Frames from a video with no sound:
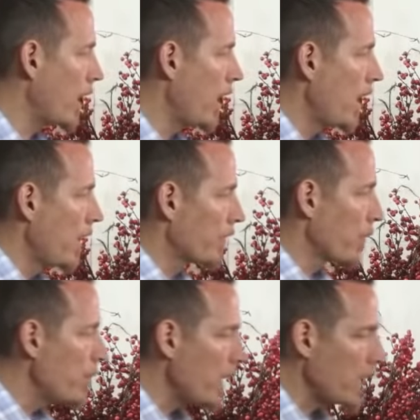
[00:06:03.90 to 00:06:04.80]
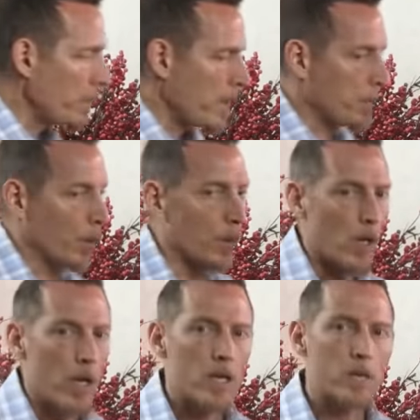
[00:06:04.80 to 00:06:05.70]
for many people,
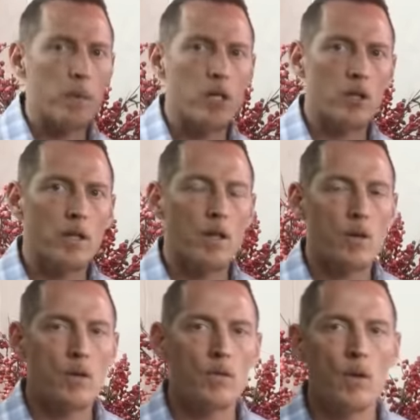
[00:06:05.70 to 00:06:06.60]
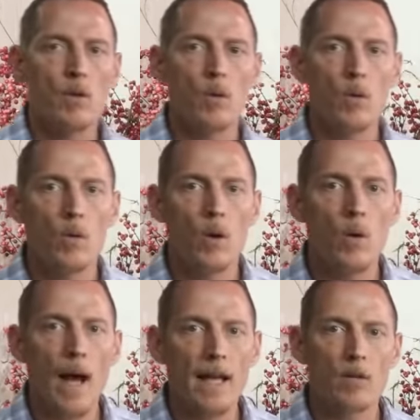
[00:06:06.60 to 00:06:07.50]
especially those of you who, who
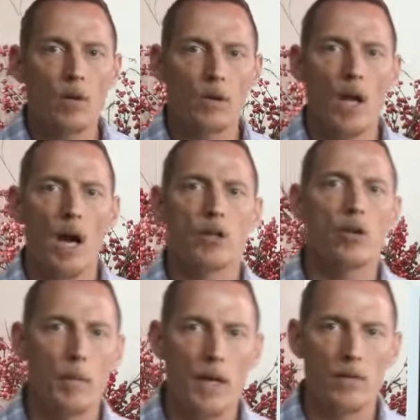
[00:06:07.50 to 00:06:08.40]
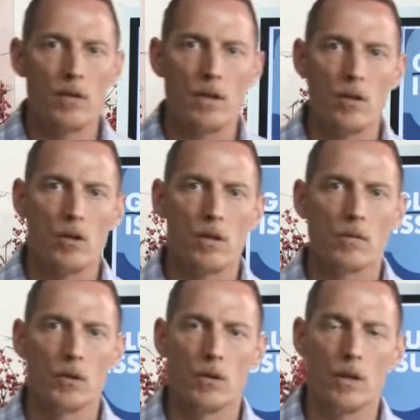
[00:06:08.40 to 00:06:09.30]
had neurological manifestations of
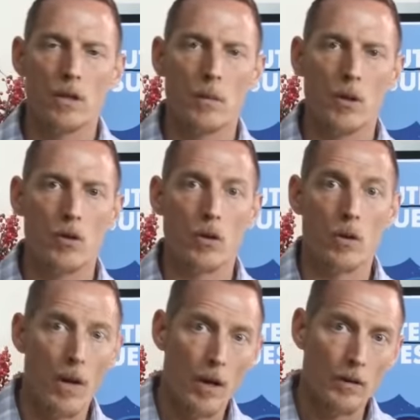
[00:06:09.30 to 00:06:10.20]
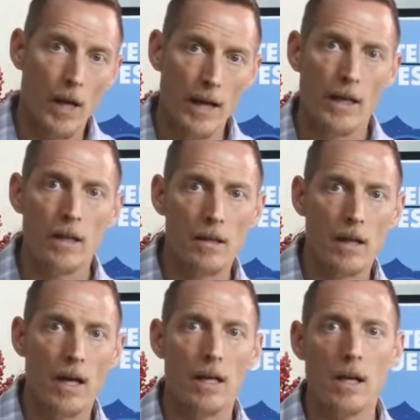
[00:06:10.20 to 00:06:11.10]
gluten exposure, like
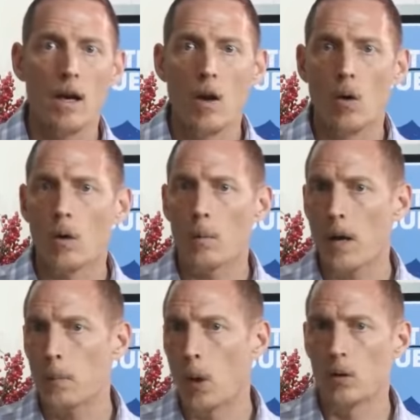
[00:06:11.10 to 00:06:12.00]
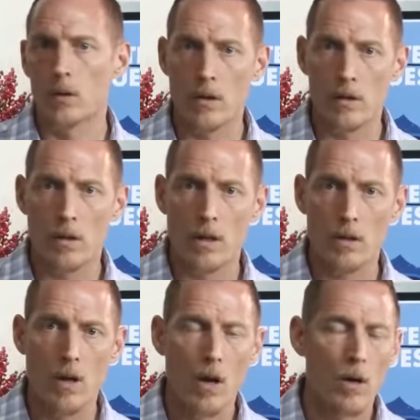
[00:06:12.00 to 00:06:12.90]
anxiety or bipolar disease
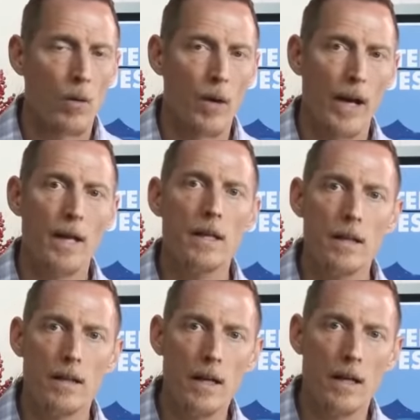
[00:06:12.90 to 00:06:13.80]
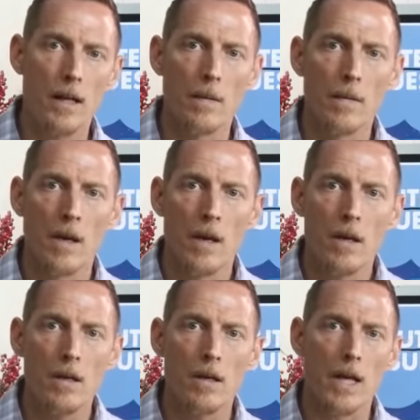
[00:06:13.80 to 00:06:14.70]
or ADD.
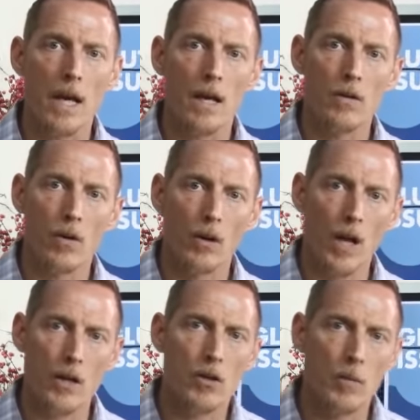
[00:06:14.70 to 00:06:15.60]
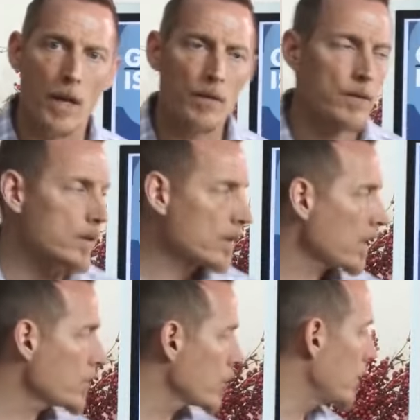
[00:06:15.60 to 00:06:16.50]
Again, neurological
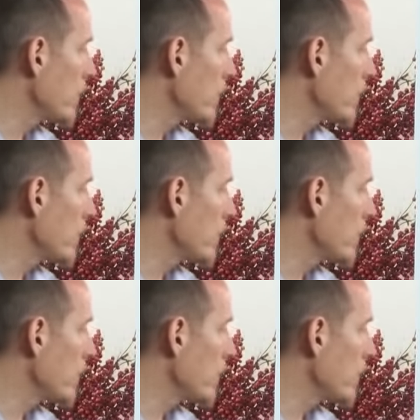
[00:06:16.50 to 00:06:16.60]
manifestations